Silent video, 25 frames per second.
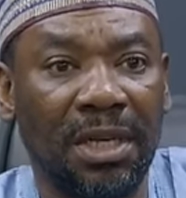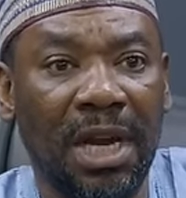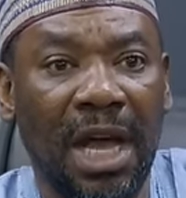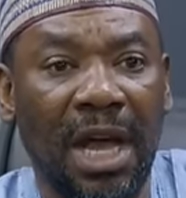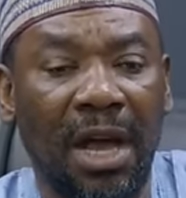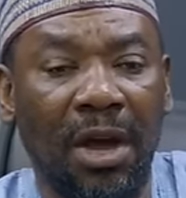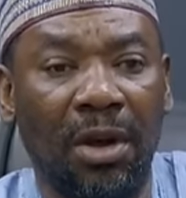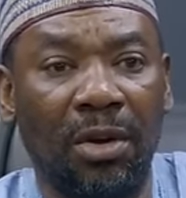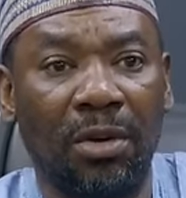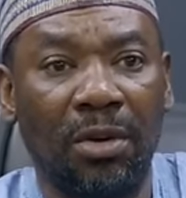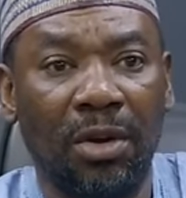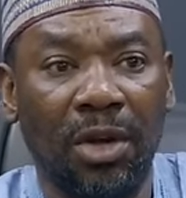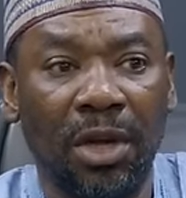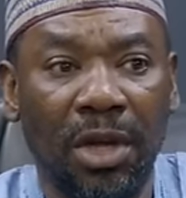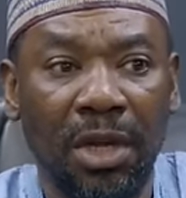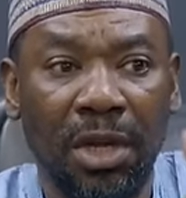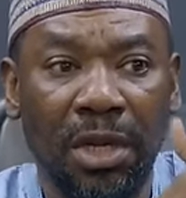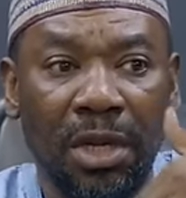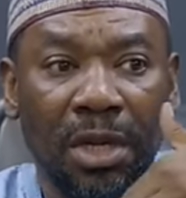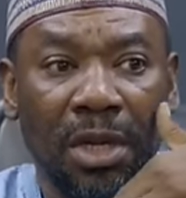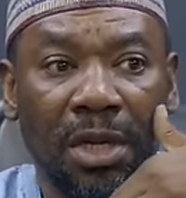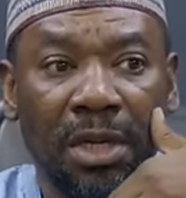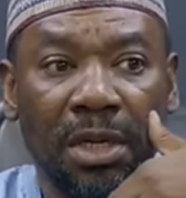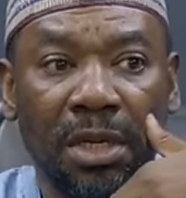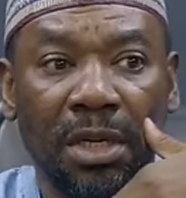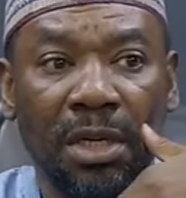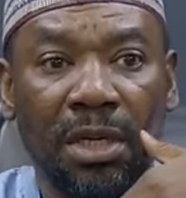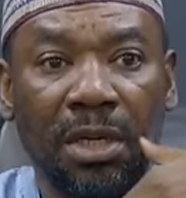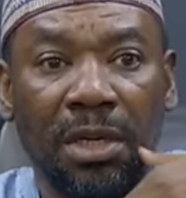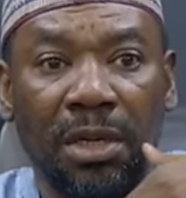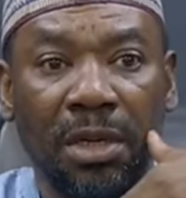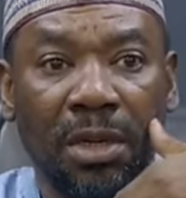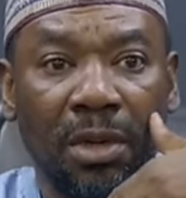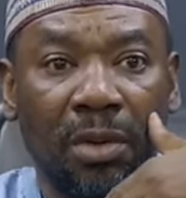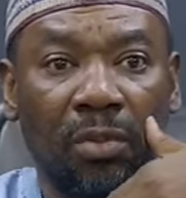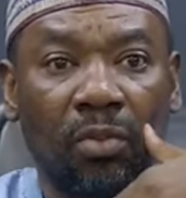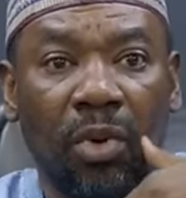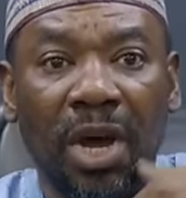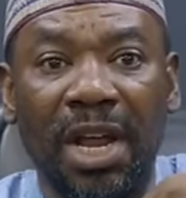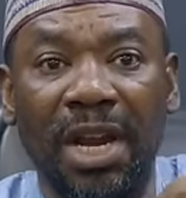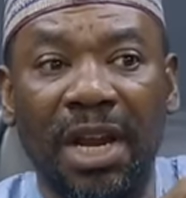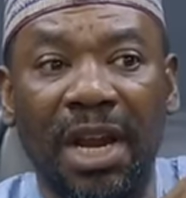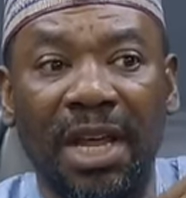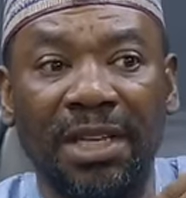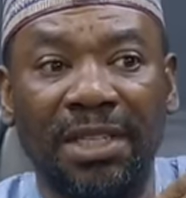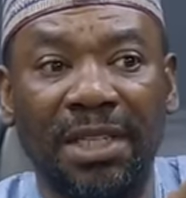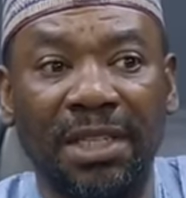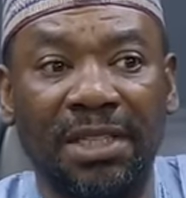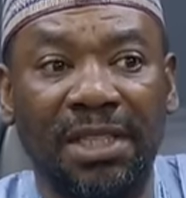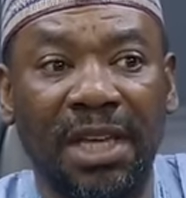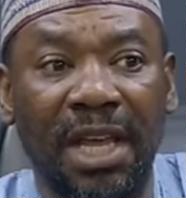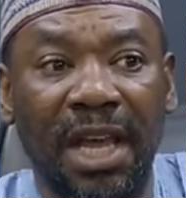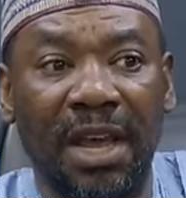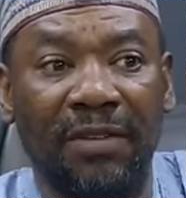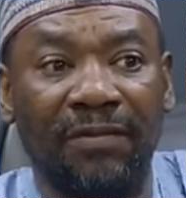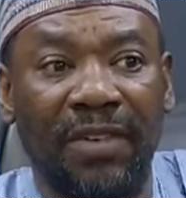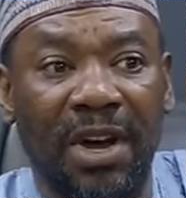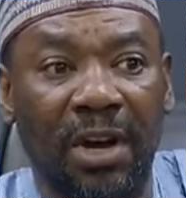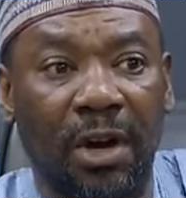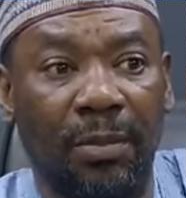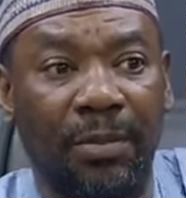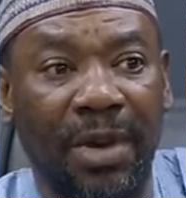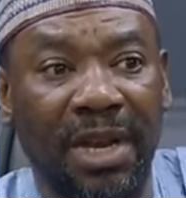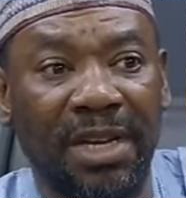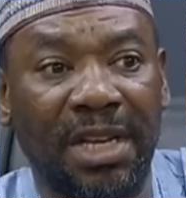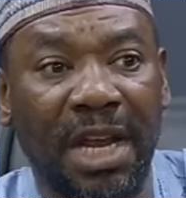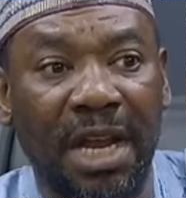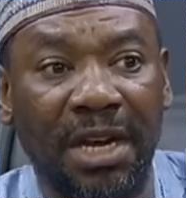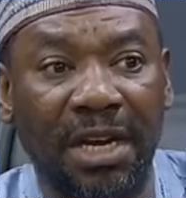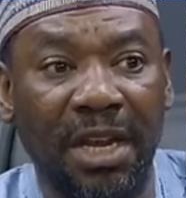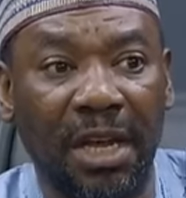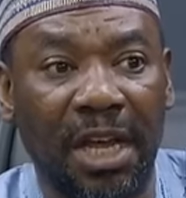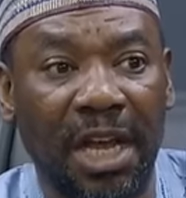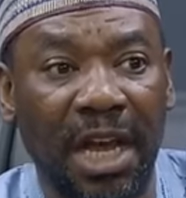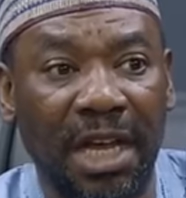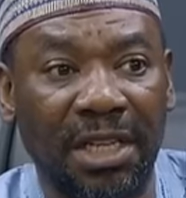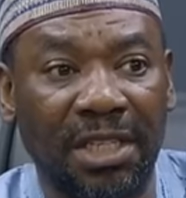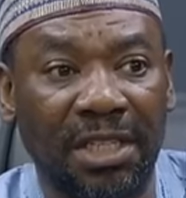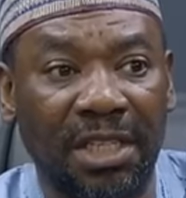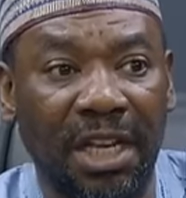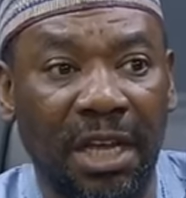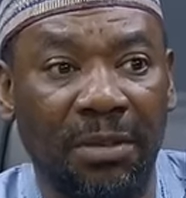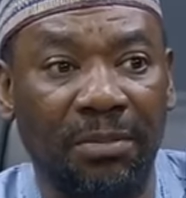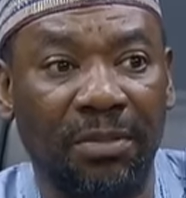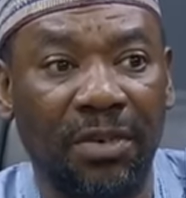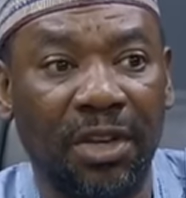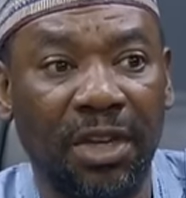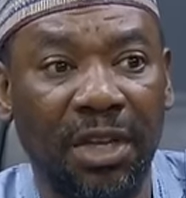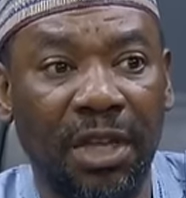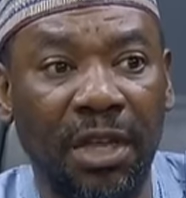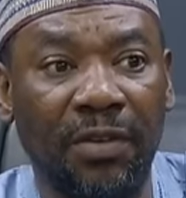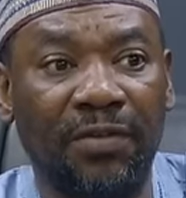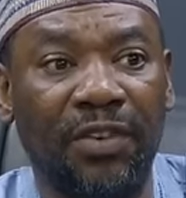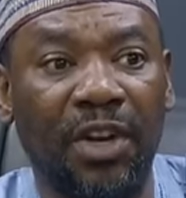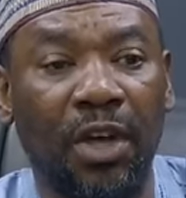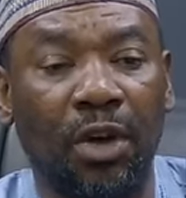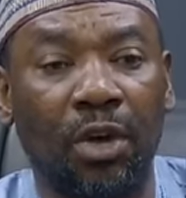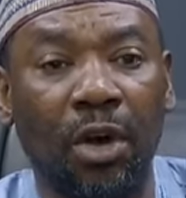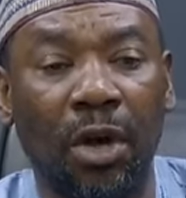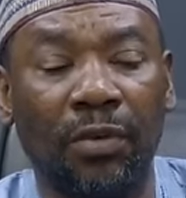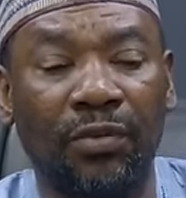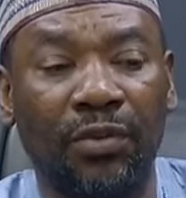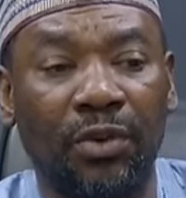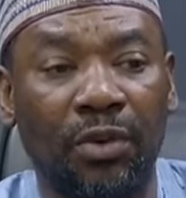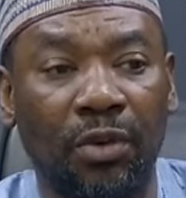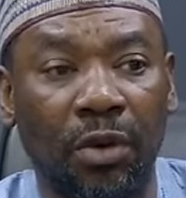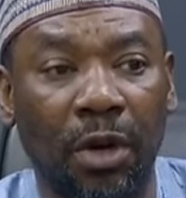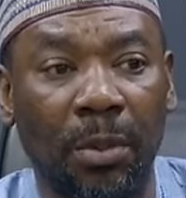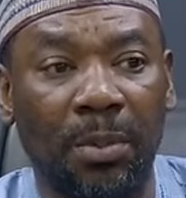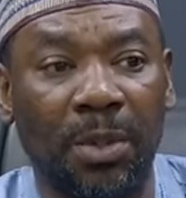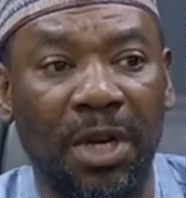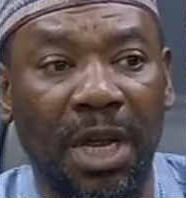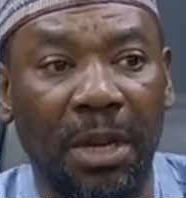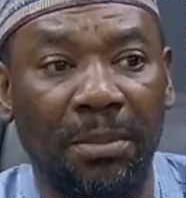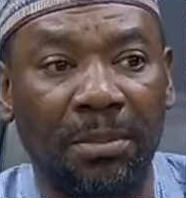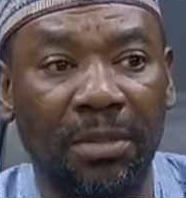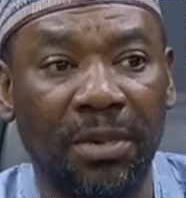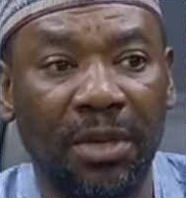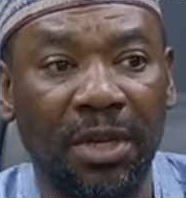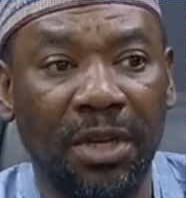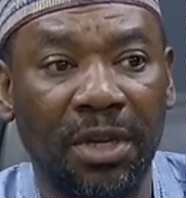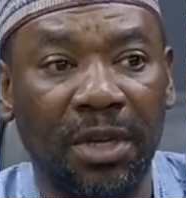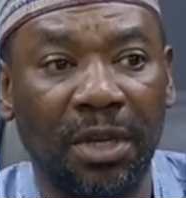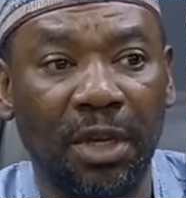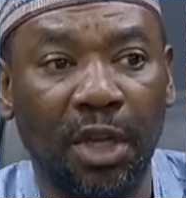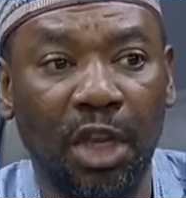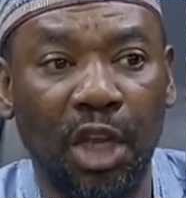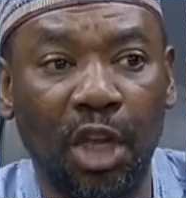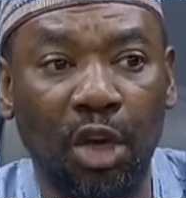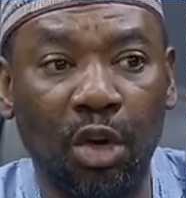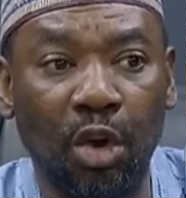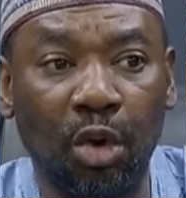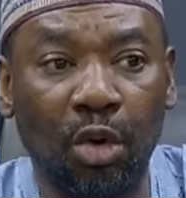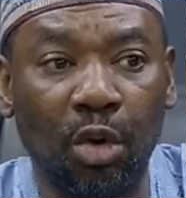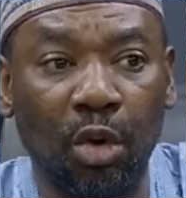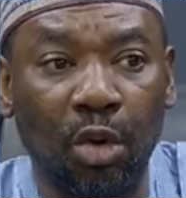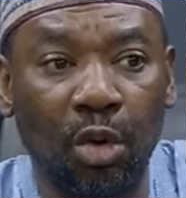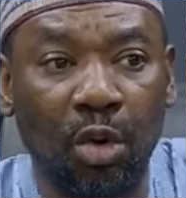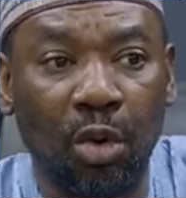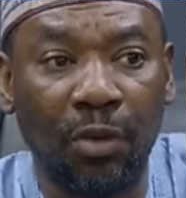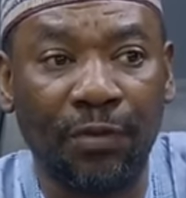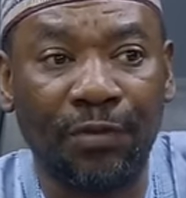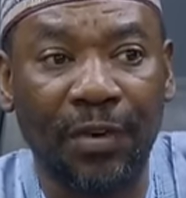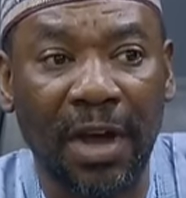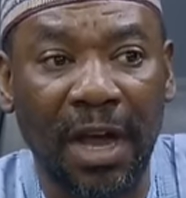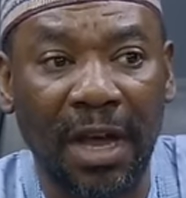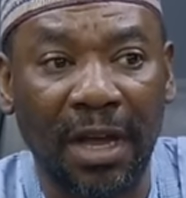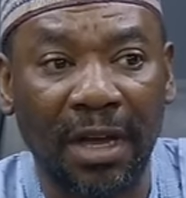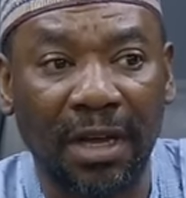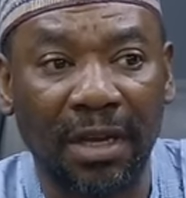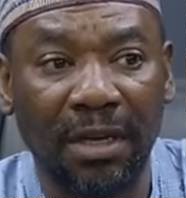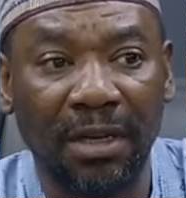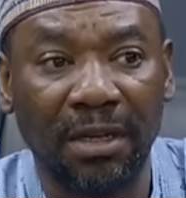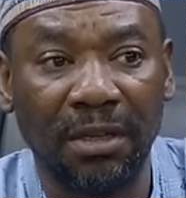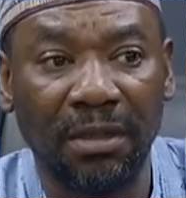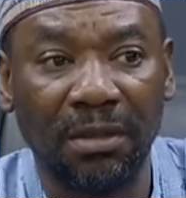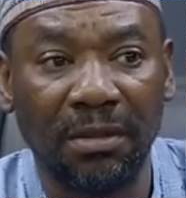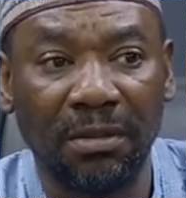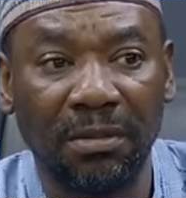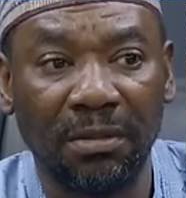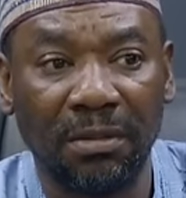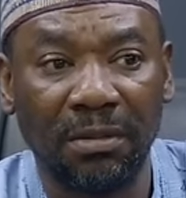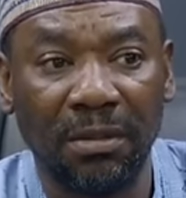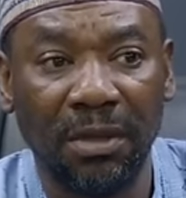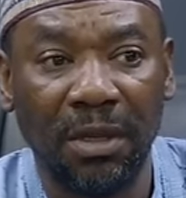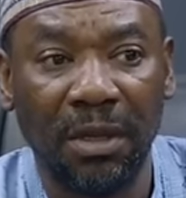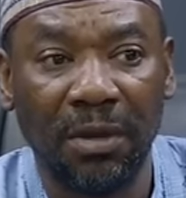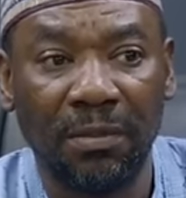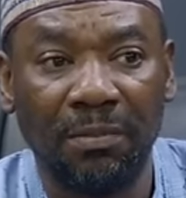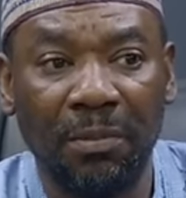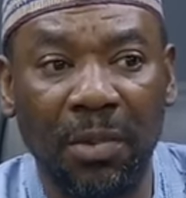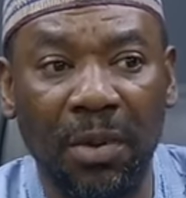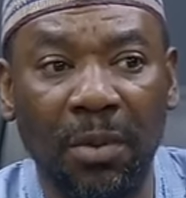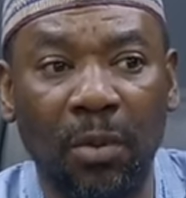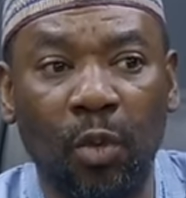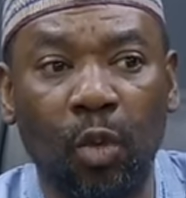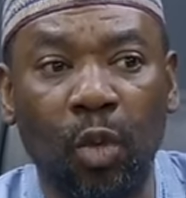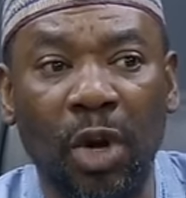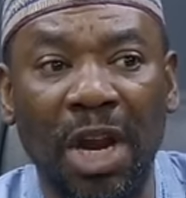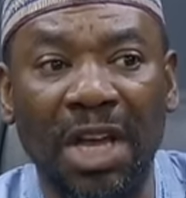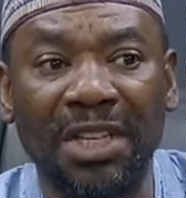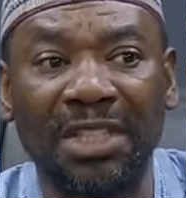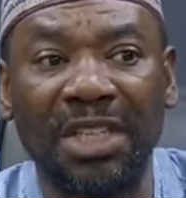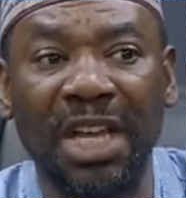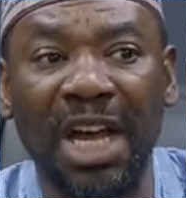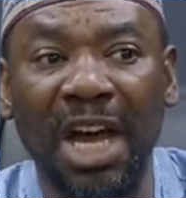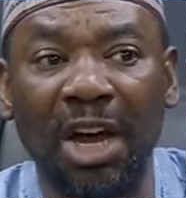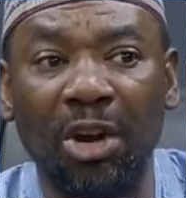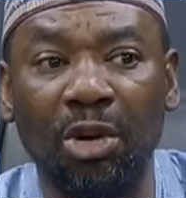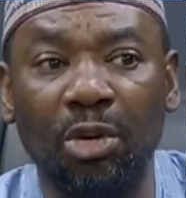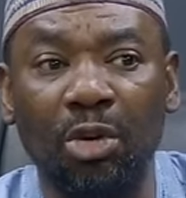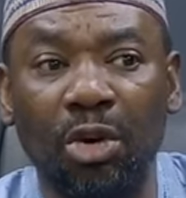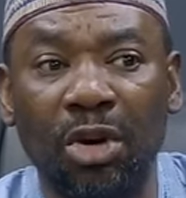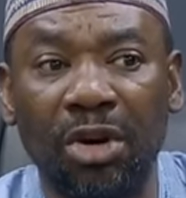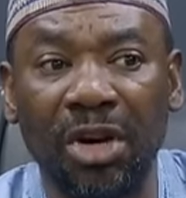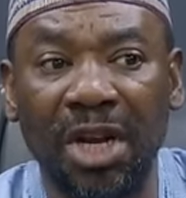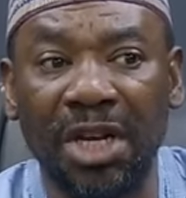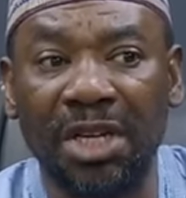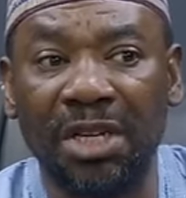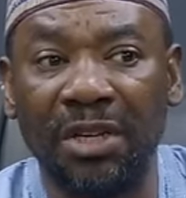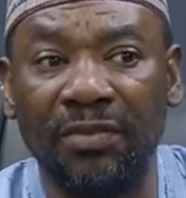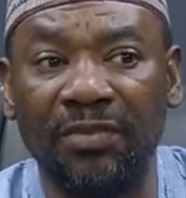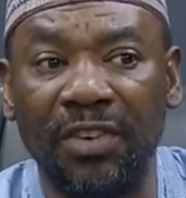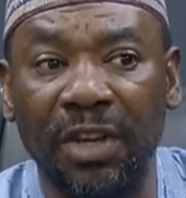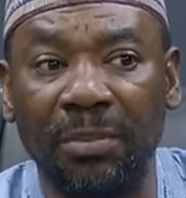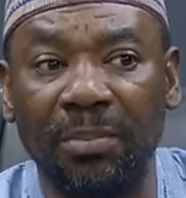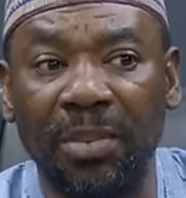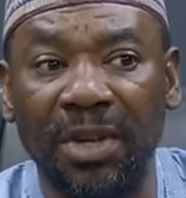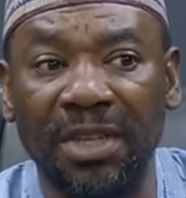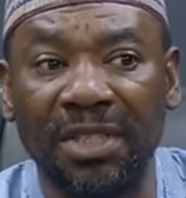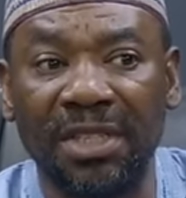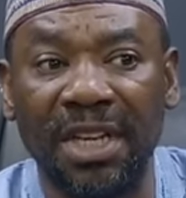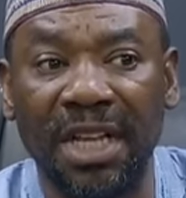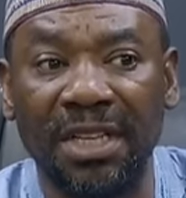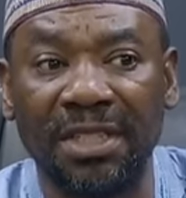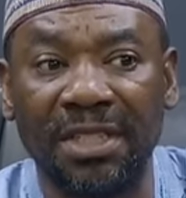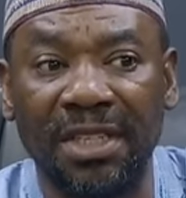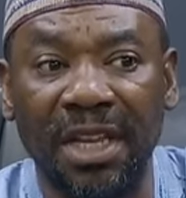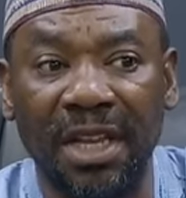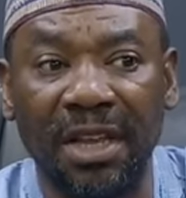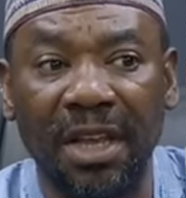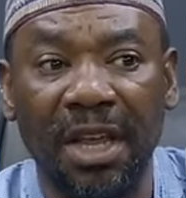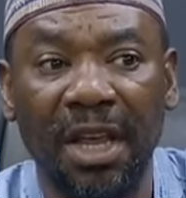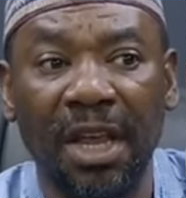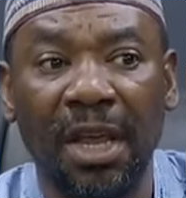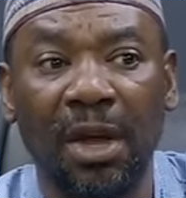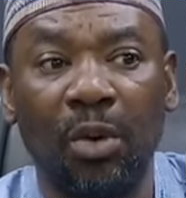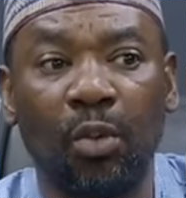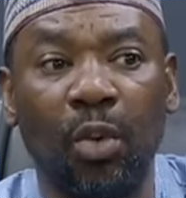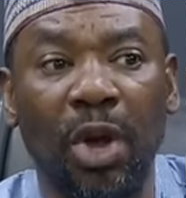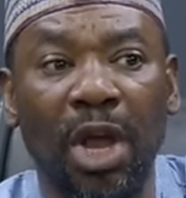Now, when they say environmental, they catch them. If the golf drop them, you no go far. You could see how lucrative the business day.